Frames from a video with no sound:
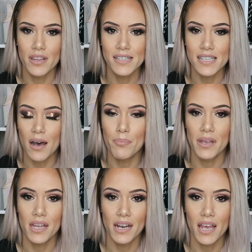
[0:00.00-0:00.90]
this up
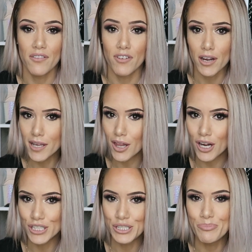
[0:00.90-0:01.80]
in a very
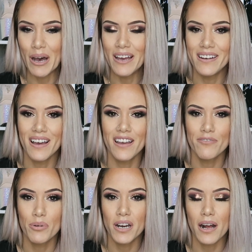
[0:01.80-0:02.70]
large bun,
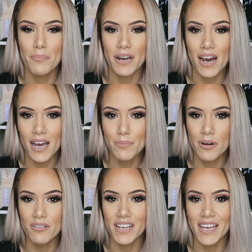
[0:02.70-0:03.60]
I've put it up in a high
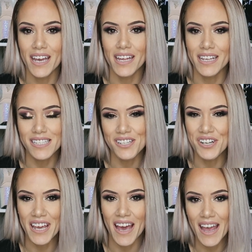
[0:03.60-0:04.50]
pony, and
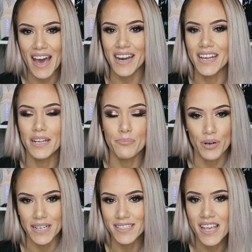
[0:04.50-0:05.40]
yesterday I had it in
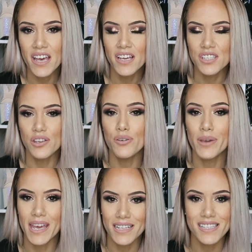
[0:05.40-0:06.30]
braids. So you
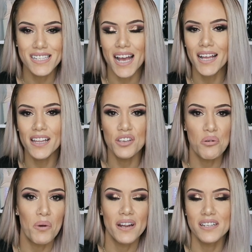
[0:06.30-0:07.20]
can style it, you
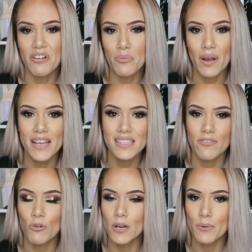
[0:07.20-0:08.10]
can wear it different ways.
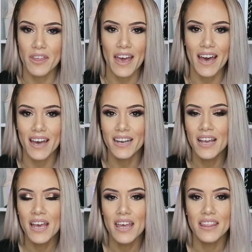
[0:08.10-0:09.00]
I've worn it with a hat.
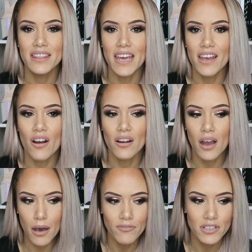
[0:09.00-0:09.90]
They are
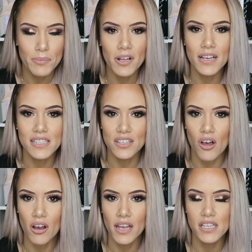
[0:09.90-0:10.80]
comfortable as
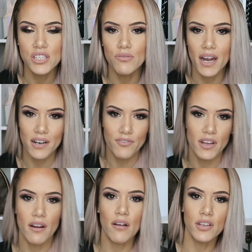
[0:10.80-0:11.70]
long as you kind of
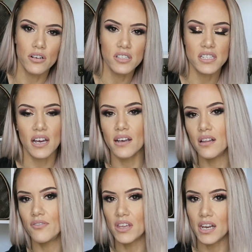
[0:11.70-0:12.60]
figure out your
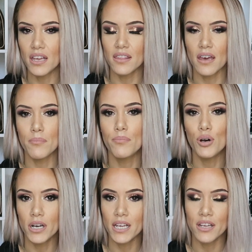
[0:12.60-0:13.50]
style of getting them
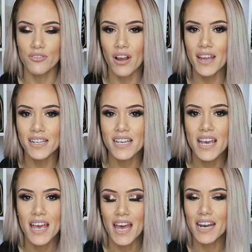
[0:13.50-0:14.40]
put in right.
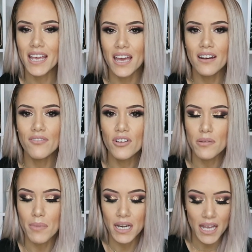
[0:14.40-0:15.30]
And again, for
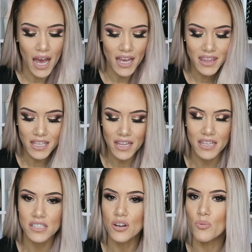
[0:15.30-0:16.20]
the money, I think that
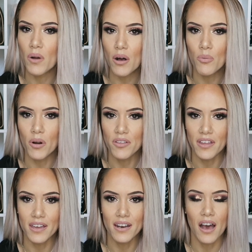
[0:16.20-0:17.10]
these are well worth
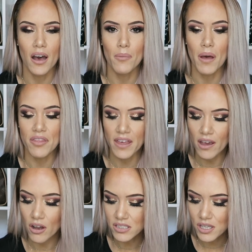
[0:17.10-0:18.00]
it.
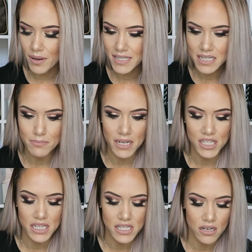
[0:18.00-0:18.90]
They also, I didn't
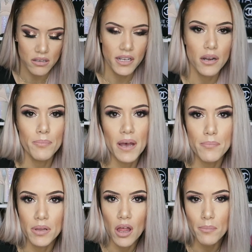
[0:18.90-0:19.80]
mention this earlier,
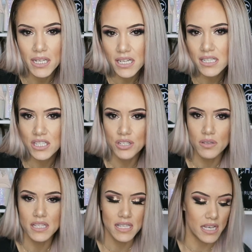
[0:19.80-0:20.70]
but Bellami does do
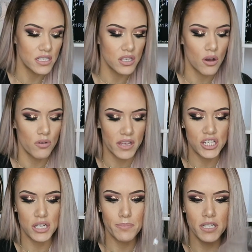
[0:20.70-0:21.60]
this thing. So they
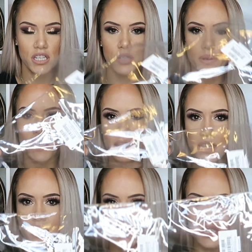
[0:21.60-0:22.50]
ship it to you in
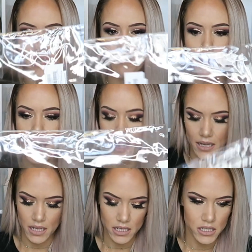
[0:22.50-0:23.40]
this
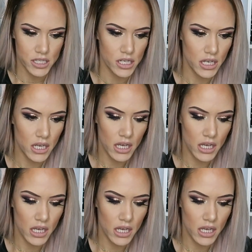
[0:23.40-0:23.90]
package.